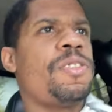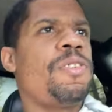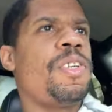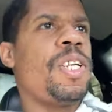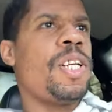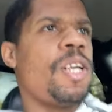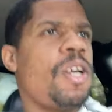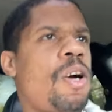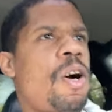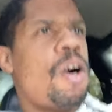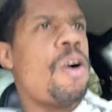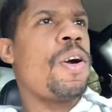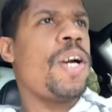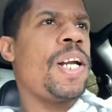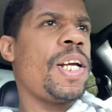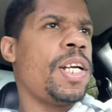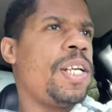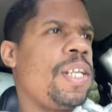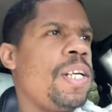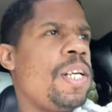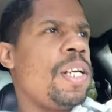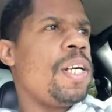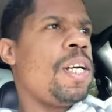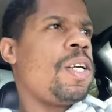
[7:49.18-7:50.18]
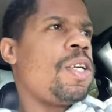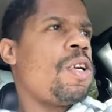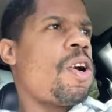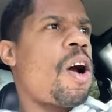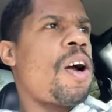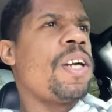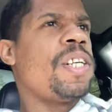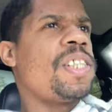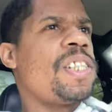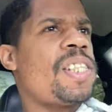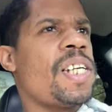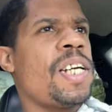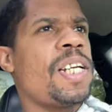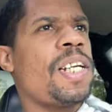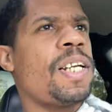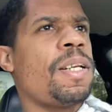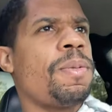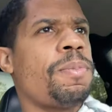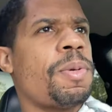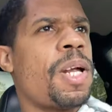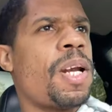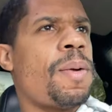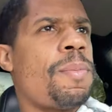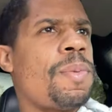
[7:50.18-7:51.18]
video already. You already seen
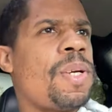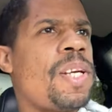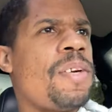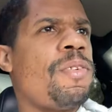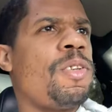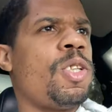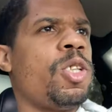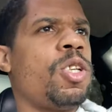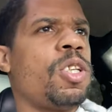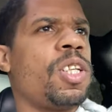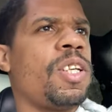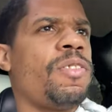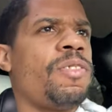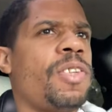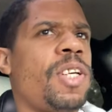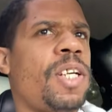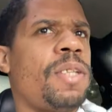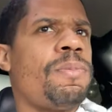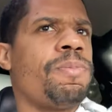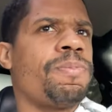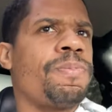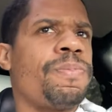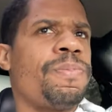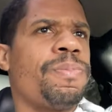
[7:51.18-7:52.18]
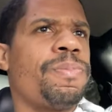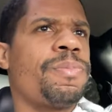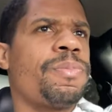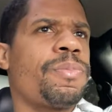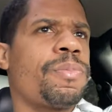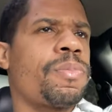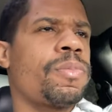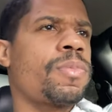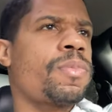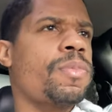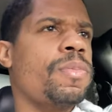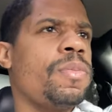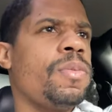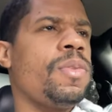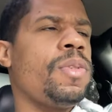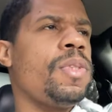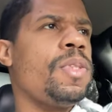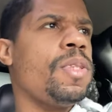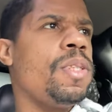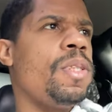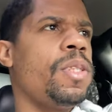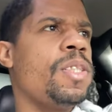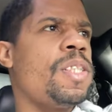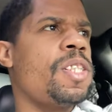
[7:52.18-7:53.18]
it. But I'm going to give a look of
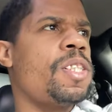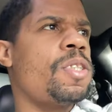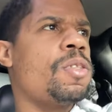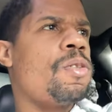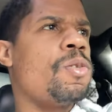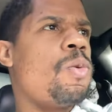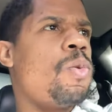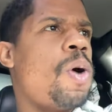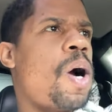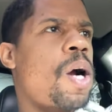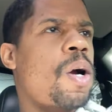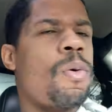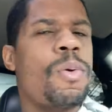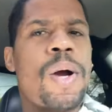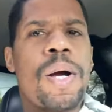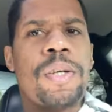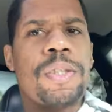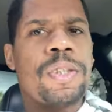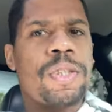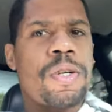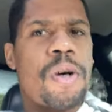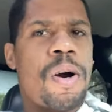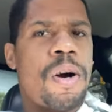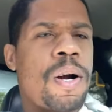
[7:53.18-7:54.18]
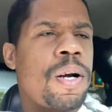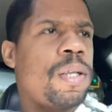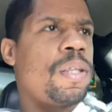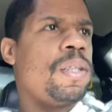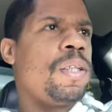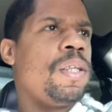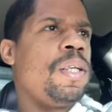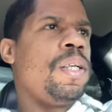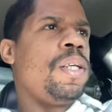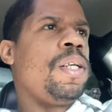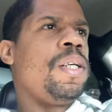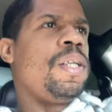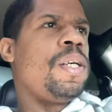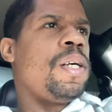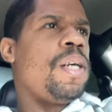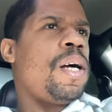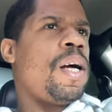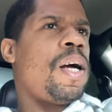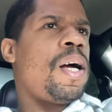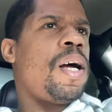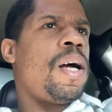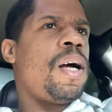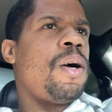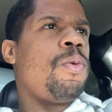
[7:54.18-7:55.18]
this walk around this car
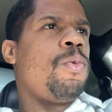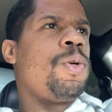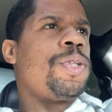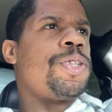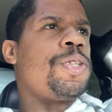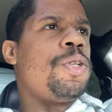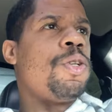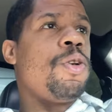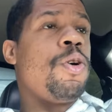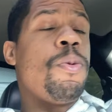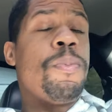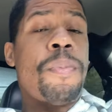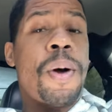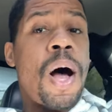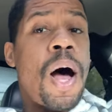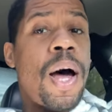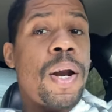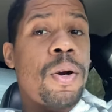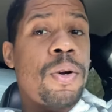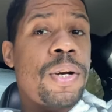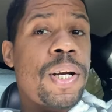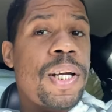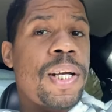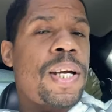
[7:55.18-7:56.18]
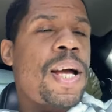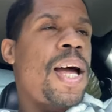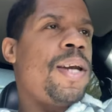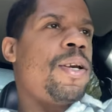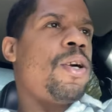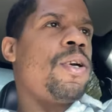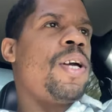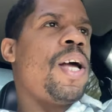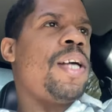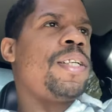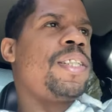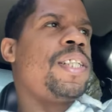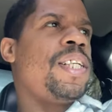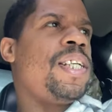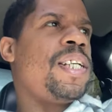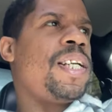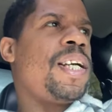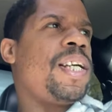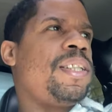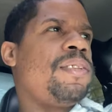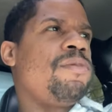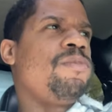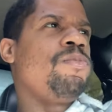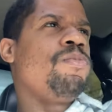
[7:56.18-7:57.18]
with the new mod on it. I know y'all seen
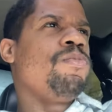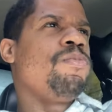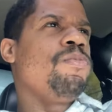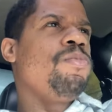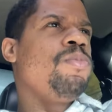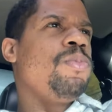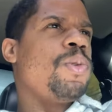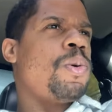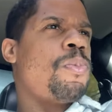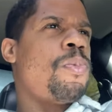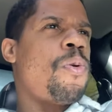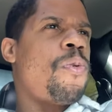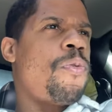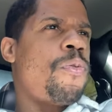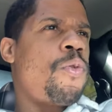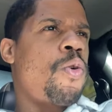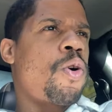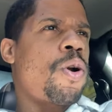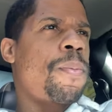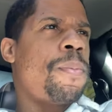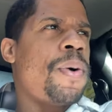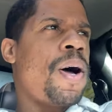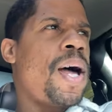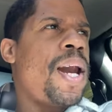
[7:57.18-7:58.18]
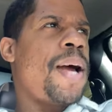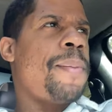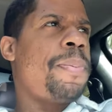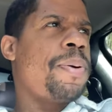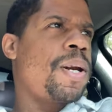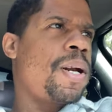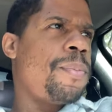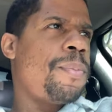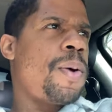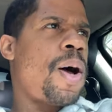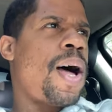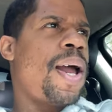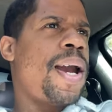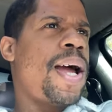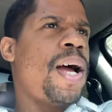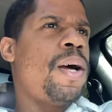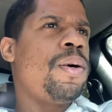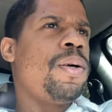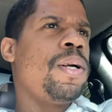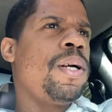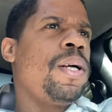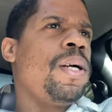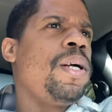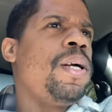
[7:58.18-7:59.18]
it before the mod. I put a mod
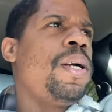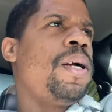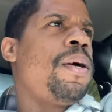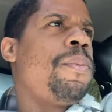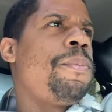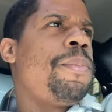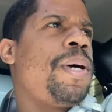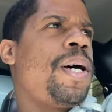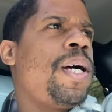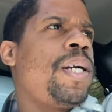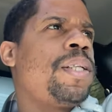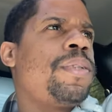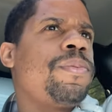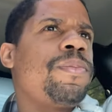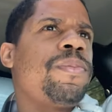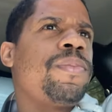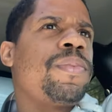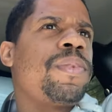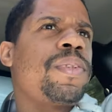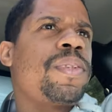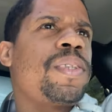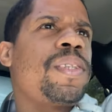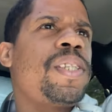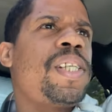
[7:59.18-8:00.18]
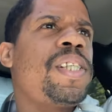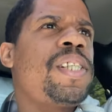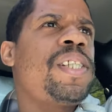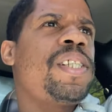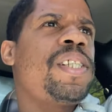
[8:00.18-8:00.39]
out. But this